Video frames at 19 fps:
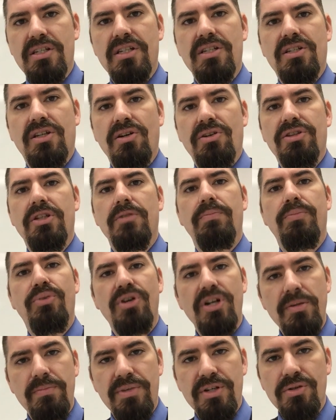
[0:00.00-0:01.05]
It's called the
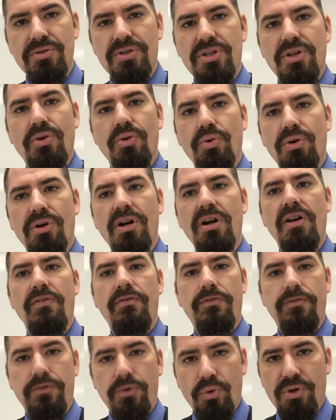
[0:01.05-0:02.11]
prepuce or
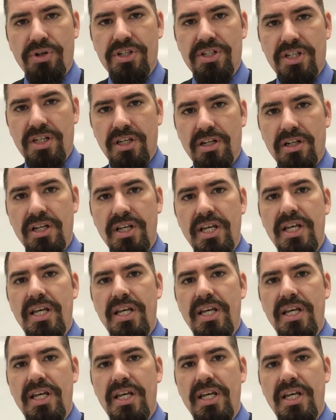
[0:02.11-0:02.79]
foreskin.